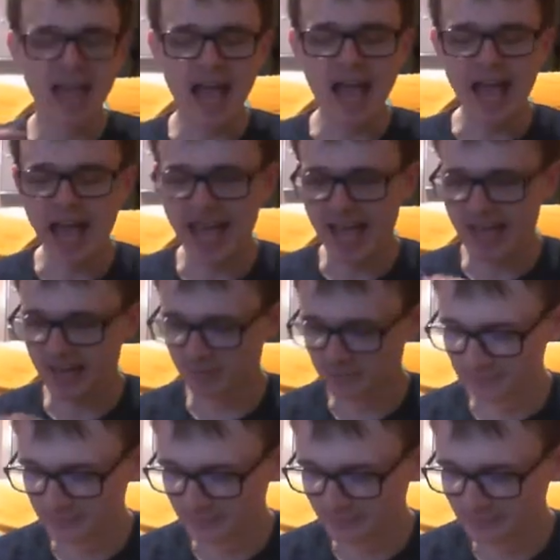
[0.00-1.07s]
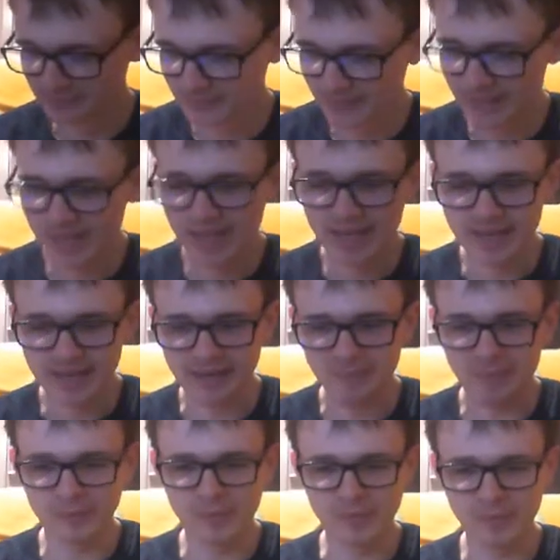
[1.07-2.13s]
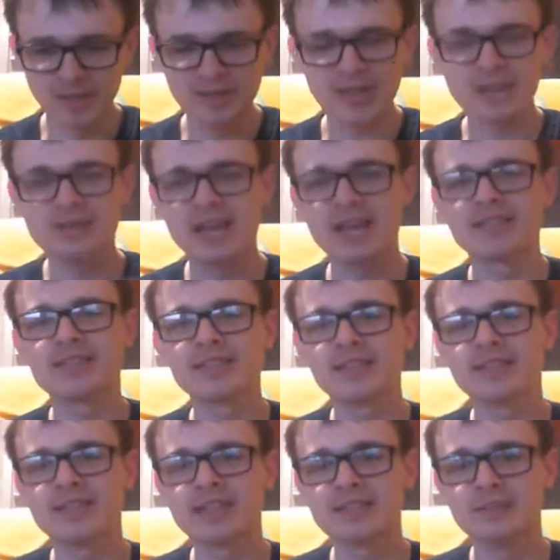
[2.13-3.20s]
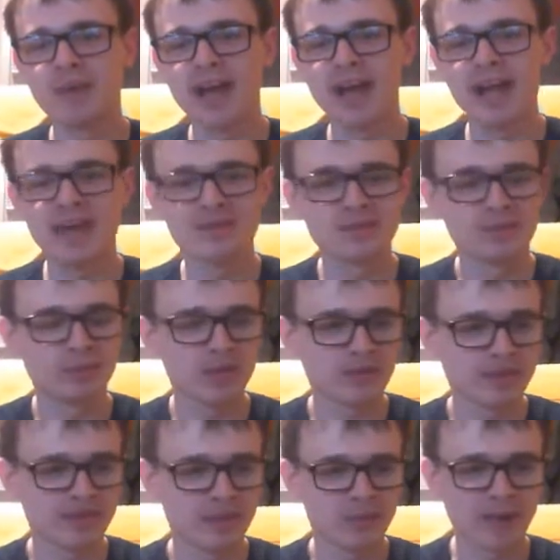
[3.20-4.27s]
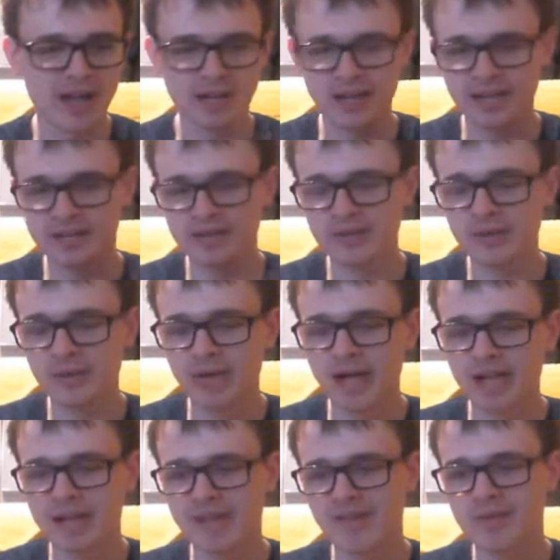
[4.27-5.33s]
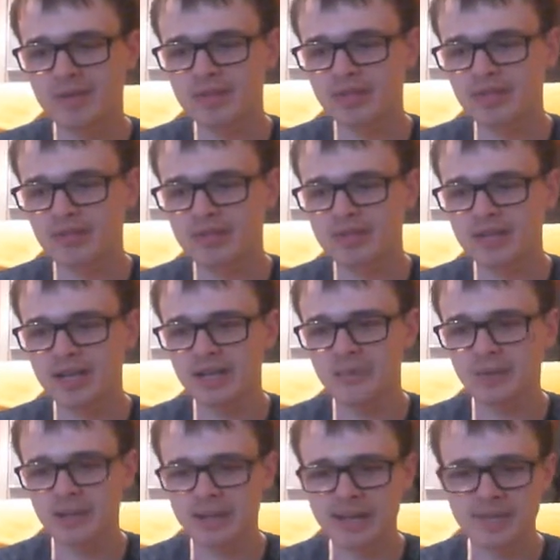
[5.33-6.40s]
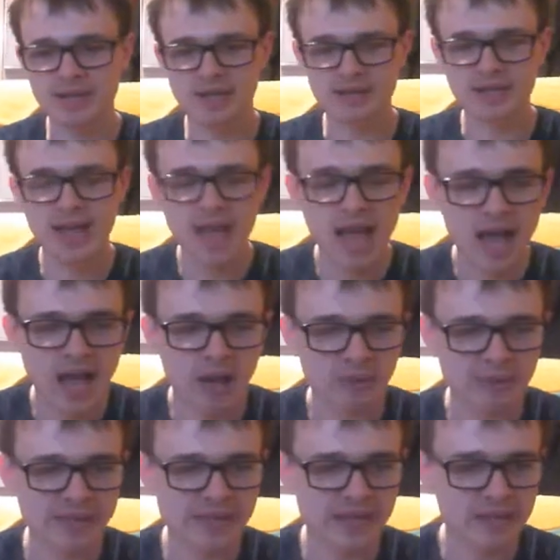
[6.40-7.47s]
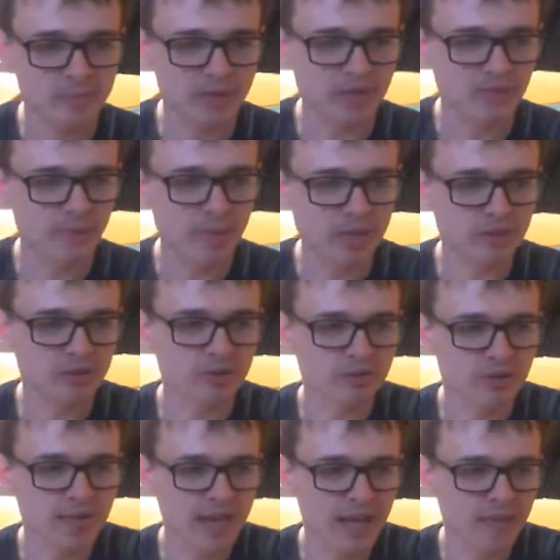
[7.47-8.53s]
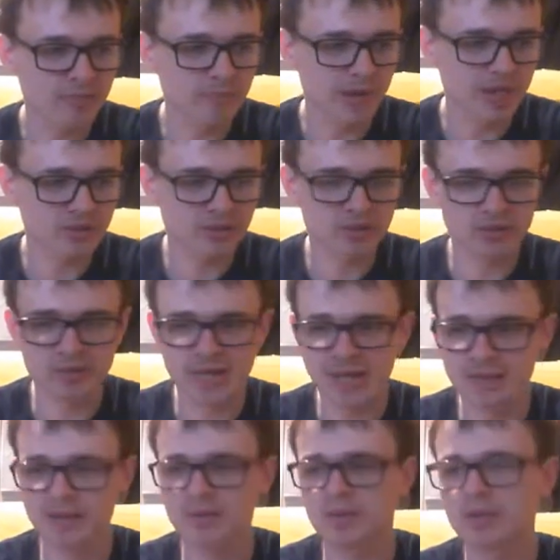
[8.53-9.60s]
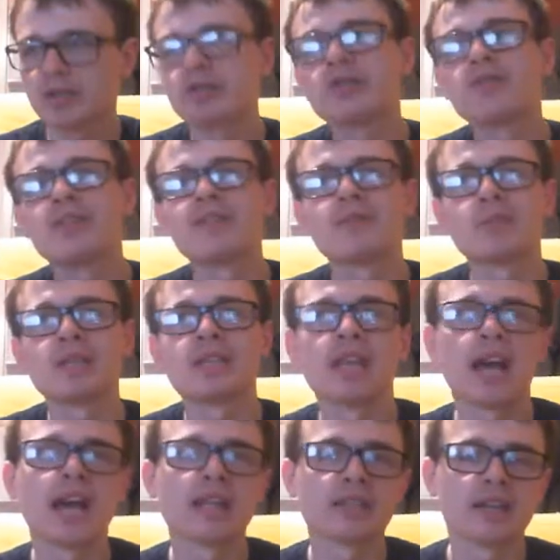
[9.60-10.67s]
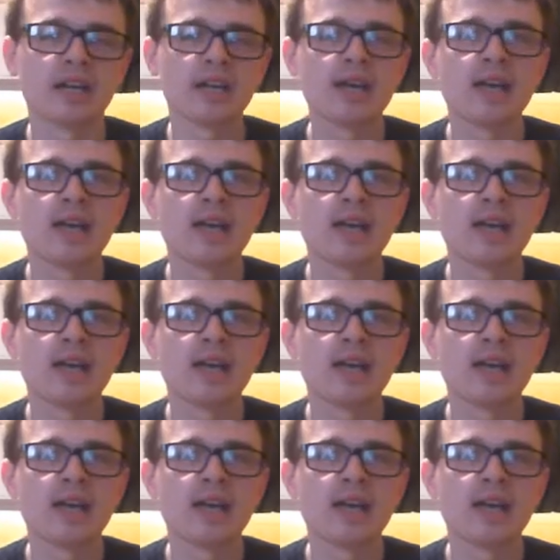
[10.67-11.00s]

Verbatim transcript: Um, yeah, one of those games is the reason why I haven't uploaded in a while, and the other, and I haven't done the second one, yeah, because I wanted to take a break from Banjo Kazooie, get Banjo Kazooie games, and I was going to do Viva Pinata,